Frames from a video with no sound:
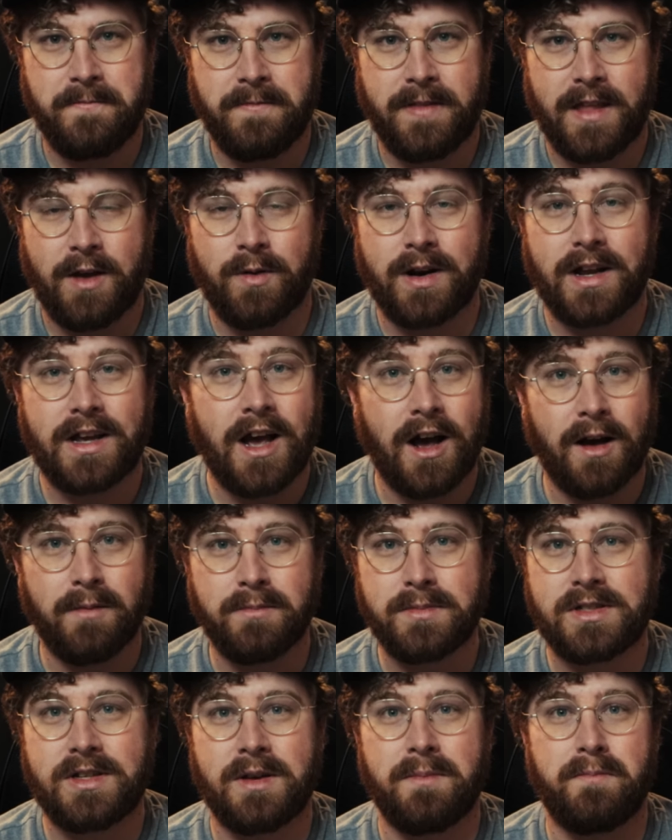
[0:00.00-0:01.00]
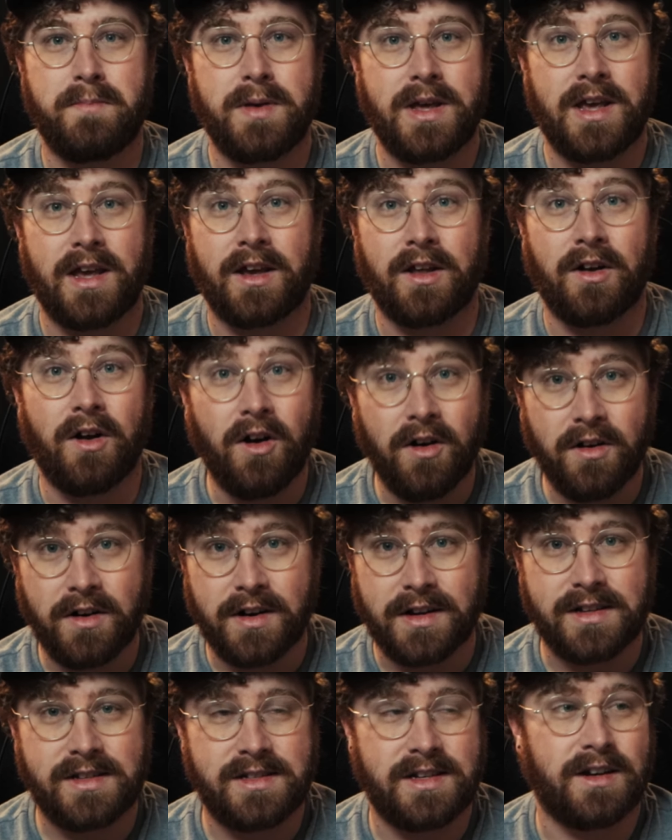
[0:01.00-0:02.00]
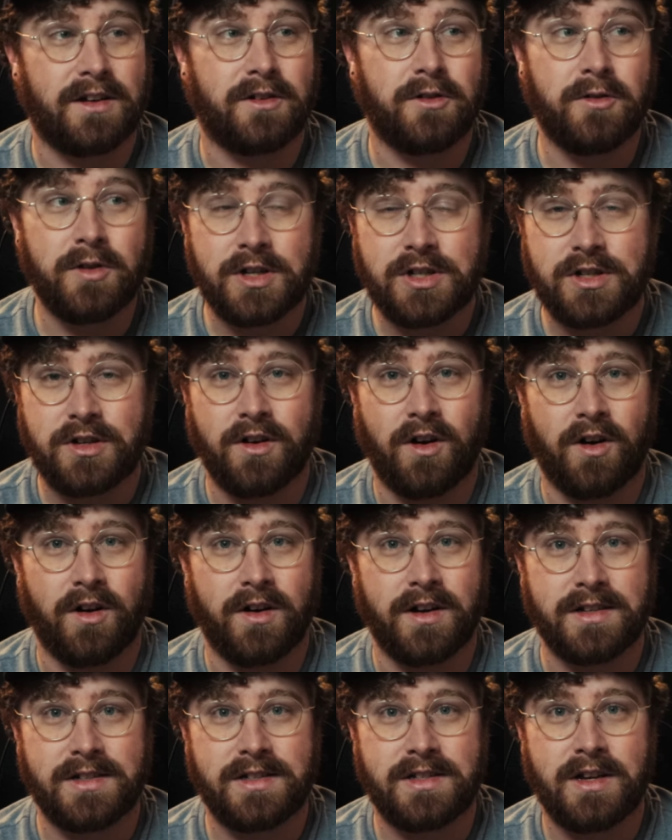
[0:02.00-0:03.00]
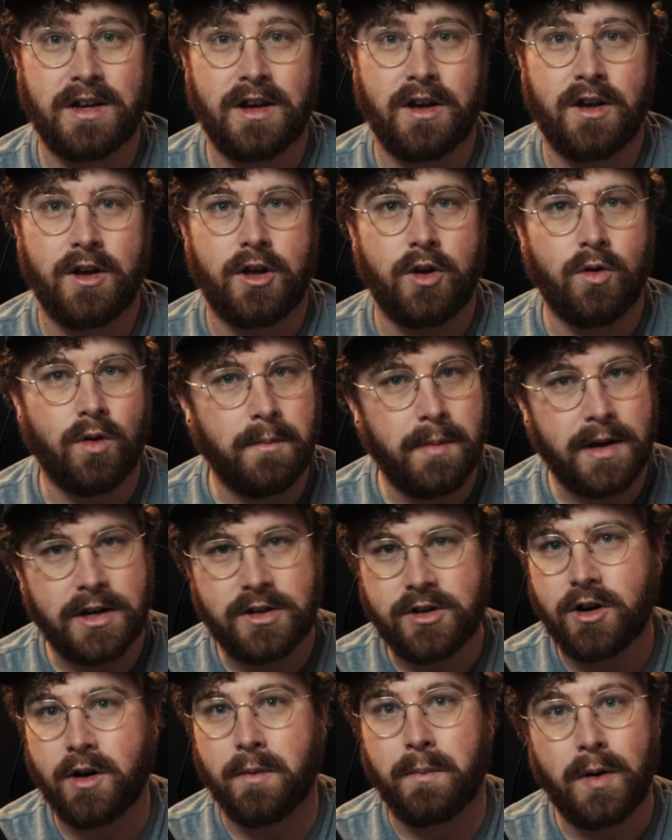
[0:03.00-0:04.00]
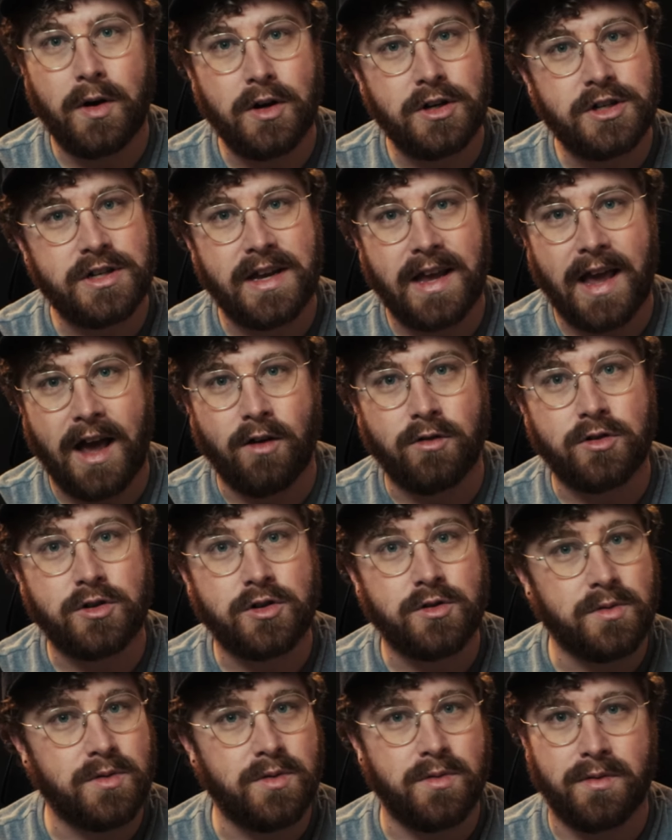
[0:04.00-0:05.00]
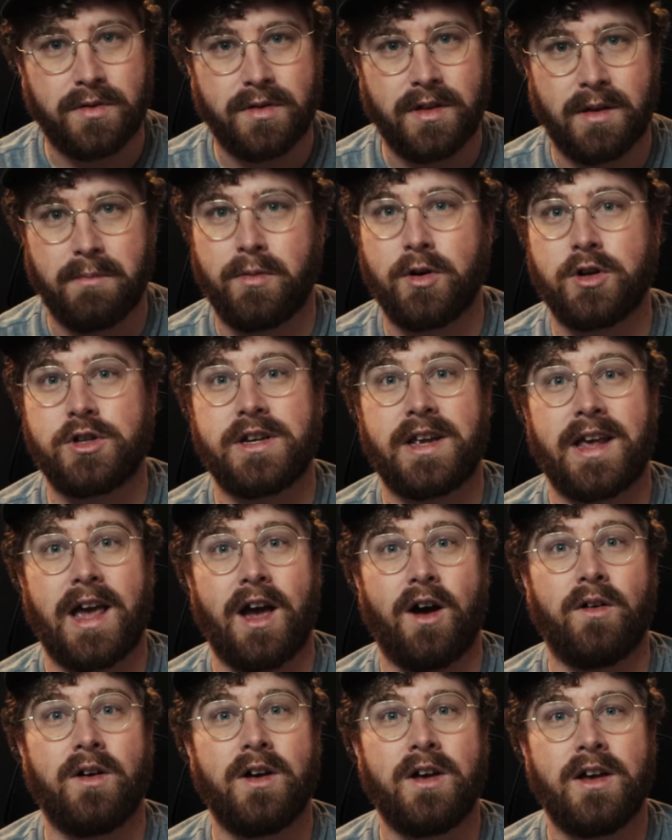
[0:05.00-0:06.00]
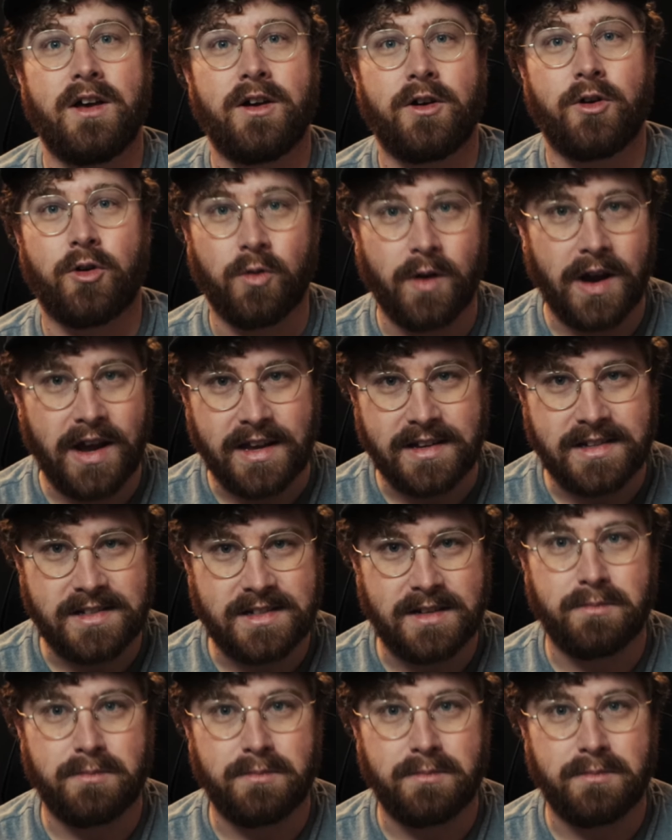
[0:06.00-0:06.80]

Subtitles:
And when it comes to being an artist and a Christian artist, you want to make sure you're pushing out truth and pushing out grace and